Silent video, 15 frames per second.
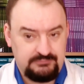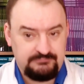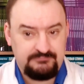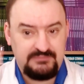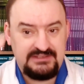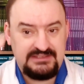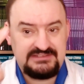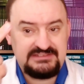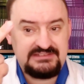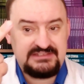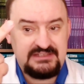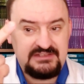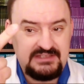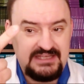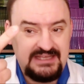But it
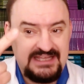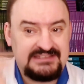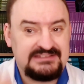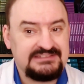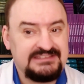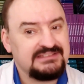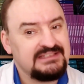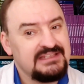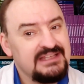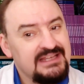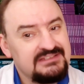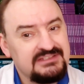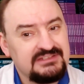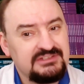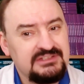still acts as an
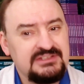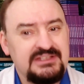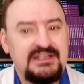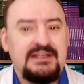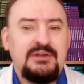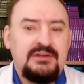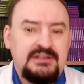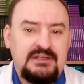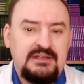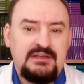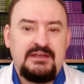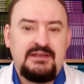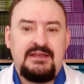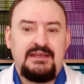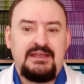antigen carrier,
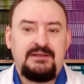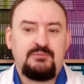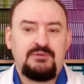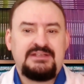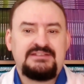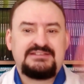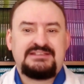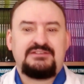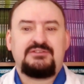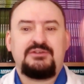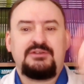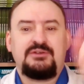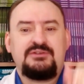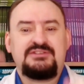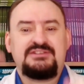and when it's
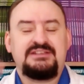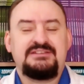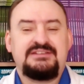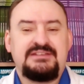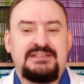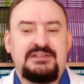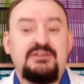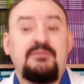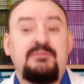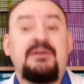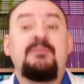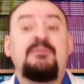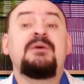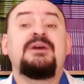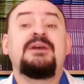introduced into the
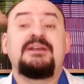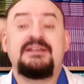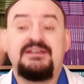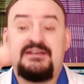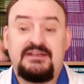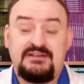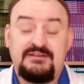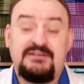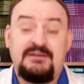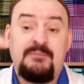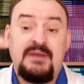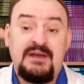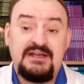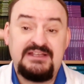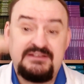human body, the
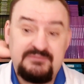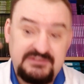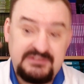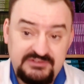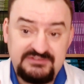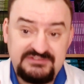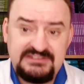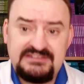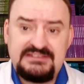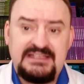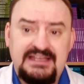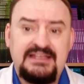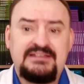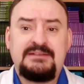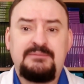body produces
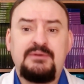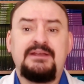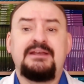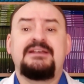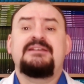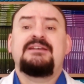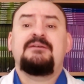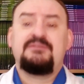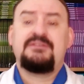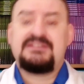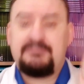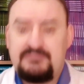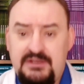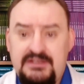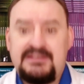antibodies in
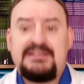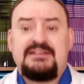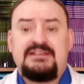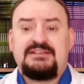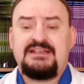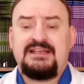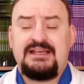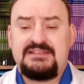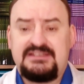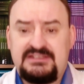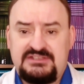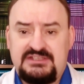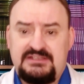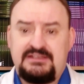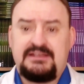response to the
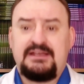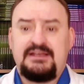antigen,